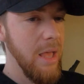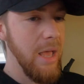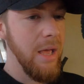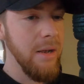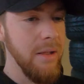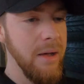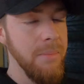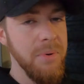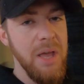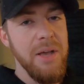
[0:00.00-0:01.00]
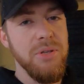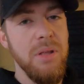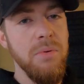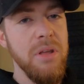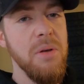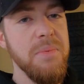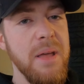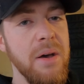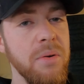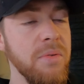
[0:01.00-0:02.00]
And but yeah, so they really helped
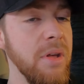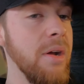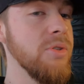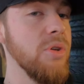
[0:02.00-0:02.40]
me out over there.